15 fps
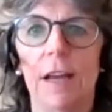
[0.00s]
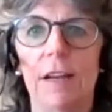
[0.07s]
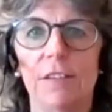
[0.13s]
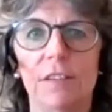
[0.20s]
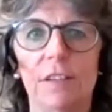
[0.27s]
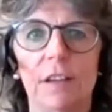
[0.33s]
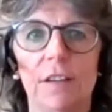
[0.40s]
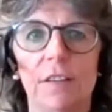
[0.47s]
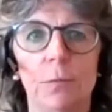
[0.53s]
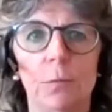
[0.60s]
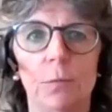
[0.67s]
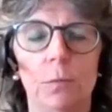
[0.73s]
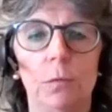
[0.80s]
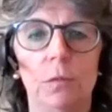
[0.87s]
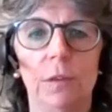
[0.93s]
And it's
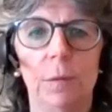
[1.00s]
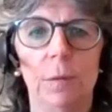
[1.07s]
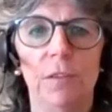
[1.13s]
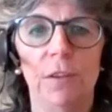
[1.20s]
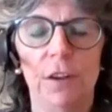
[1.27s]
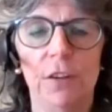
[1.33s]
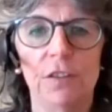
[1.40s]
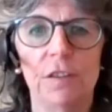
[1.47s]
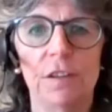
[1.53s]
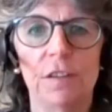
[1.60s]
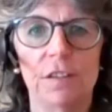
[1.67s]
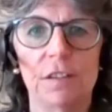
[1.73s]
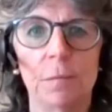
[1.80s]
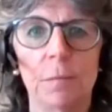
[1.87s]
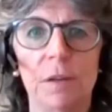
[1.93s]
the version that's
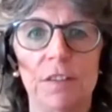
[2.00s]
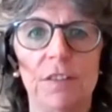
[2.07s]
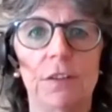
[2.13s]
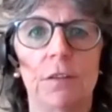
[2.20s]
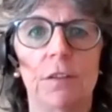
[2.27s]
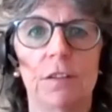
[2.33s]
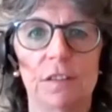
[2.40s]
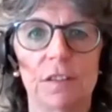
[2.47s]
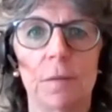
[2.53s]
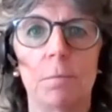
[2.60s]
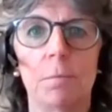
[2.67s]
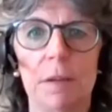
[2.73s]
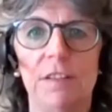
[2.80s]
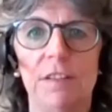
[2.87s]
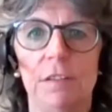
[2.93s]
submitted. So the
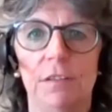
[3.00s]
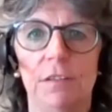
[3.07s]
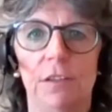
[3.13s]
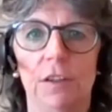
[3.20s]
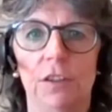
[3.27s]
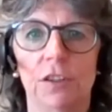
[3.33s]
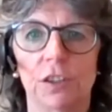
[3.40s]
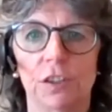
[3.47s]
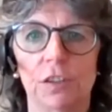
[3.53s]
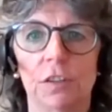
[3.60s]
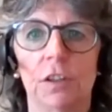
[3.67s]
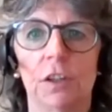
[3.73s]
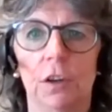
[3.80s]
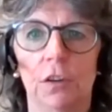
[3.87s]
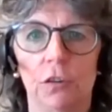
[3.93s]
submitted version
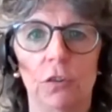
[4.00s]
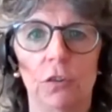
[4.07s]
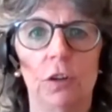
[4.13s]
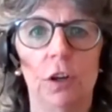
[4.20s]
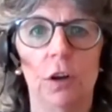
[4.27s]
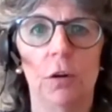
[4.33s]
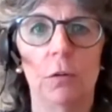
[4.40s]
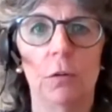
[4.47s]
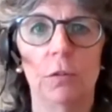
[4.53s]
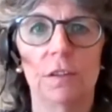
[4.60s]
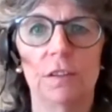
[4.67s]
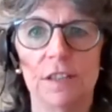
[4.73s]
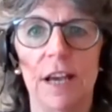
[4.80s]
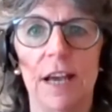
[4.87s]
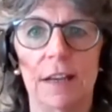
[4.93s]
should hold the
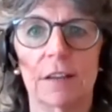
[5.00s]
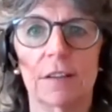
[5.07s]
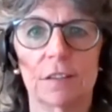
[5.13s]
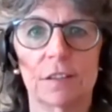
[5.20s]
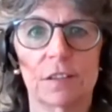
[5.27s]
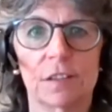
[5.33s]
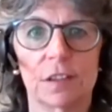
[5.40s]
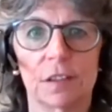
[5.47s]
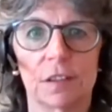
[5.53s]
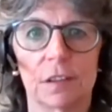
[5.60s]
text,